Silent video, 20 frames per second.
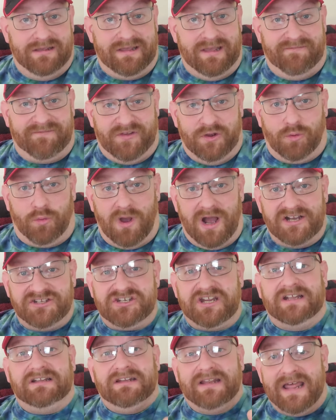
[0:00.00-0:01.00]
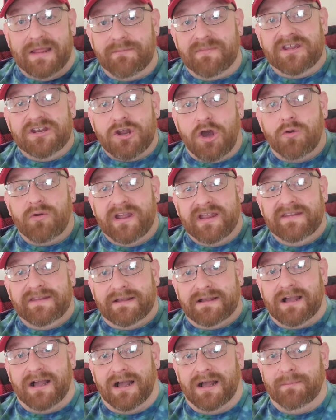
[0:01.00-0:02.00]
If you're watching, let me know in the
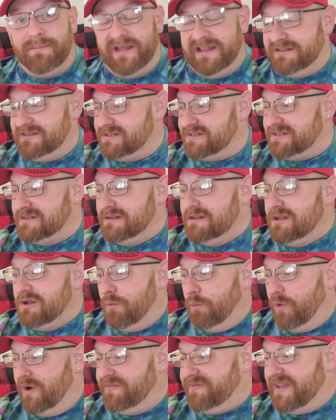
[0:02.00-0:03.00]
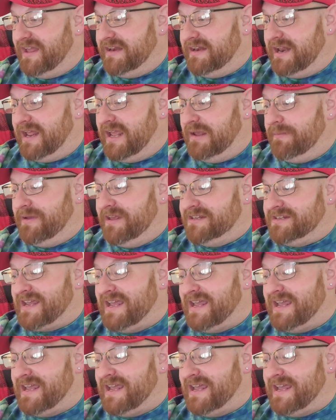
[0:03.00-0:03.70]
comments what that name is.